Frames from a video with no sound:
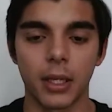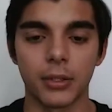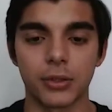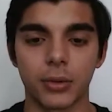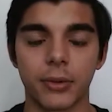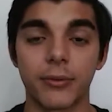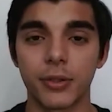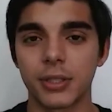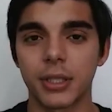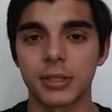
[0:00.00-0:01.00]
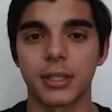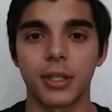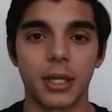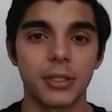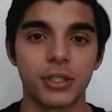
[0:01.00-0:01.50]
And so the first thing is that
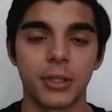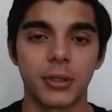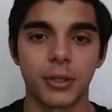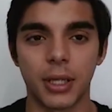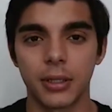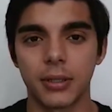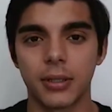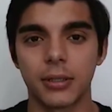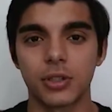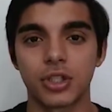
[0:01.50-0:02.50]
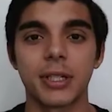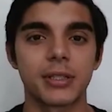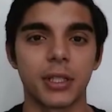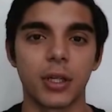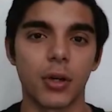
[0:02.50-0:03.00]
you gotta
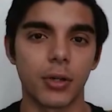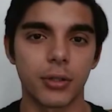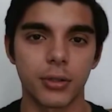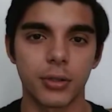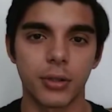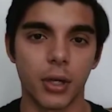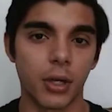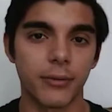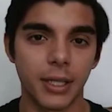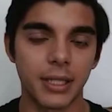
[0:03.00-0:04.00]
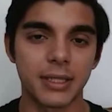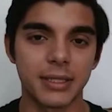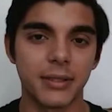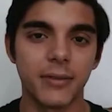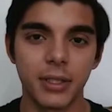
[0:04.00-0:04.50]
translate all your offline
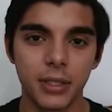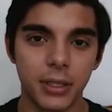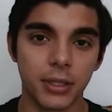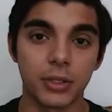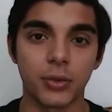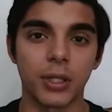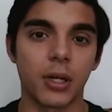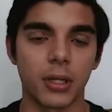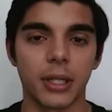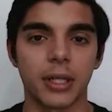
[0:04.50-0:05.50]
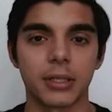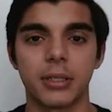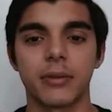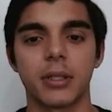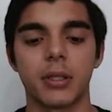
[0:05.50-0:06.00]
activity into an online
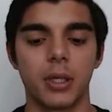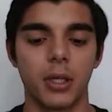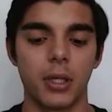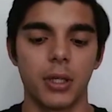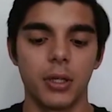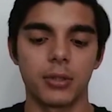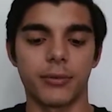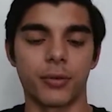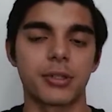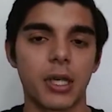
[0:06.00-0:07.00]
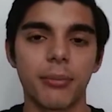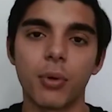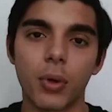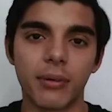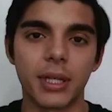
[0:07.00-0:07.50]
activity. So, for
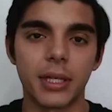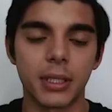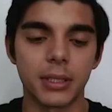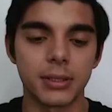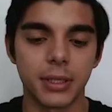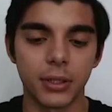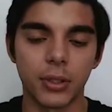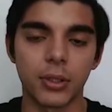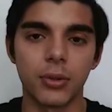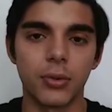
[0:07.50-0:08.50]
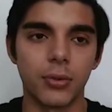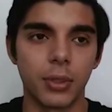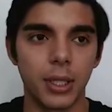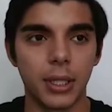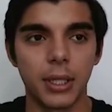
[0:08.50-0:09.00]
example, one of the things that you can
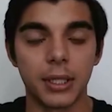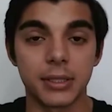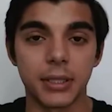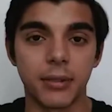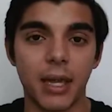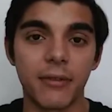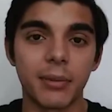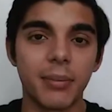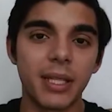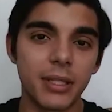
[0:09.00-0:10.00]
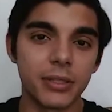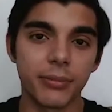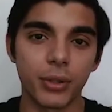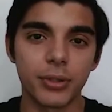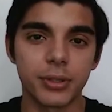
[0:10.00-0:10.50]
do, instead of having meetings
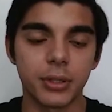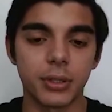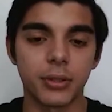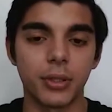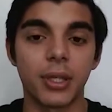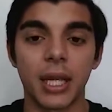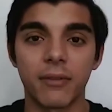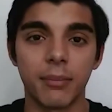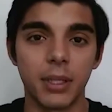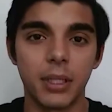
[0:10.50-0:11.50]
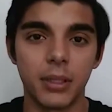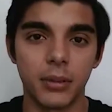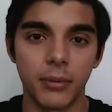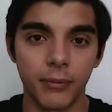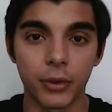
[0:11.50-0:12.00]
in person, you can have a
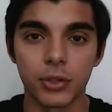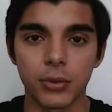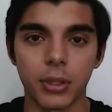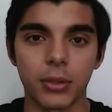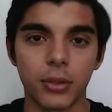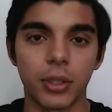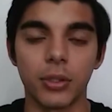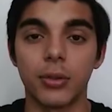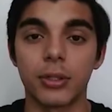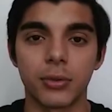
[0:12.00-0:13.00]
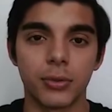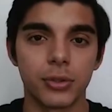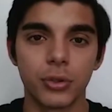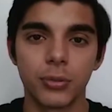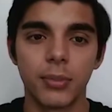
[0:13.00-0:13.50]
meeting virtually. You can do this through
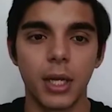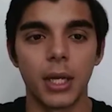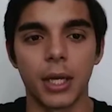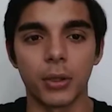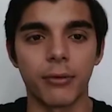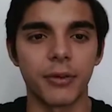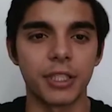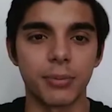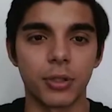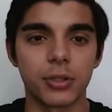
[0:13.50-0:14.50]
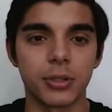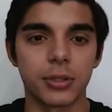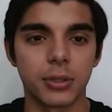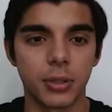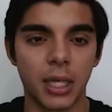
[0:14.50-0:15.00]
Zoom. I know Facebook
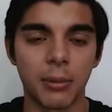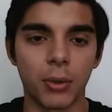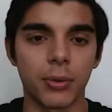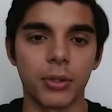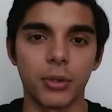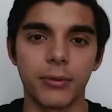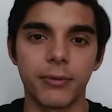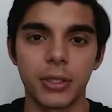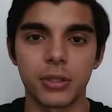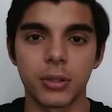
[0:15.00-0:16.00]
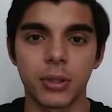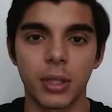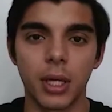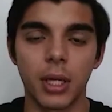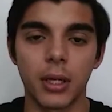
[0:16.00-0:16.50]
just came out with a new
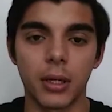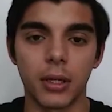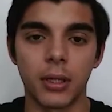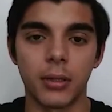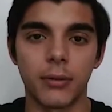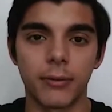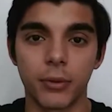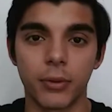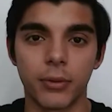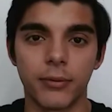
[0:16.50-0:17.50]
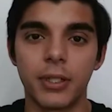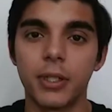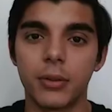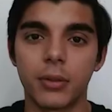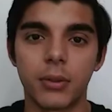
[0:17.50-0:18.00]
feature for
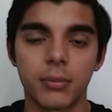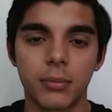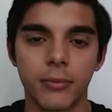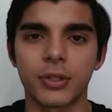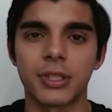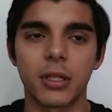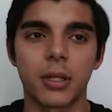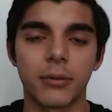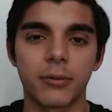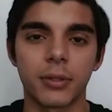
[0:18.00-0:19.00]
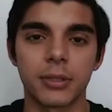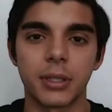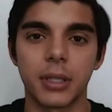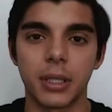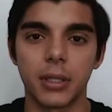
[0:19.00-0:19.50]
video for
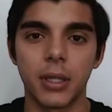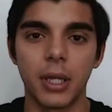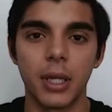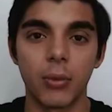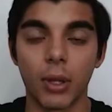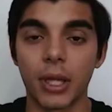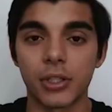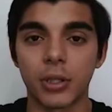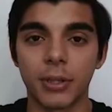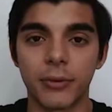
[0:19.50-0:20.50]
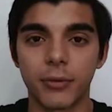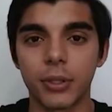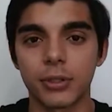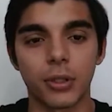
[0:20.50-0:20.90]
teleconferencing that will actually be free.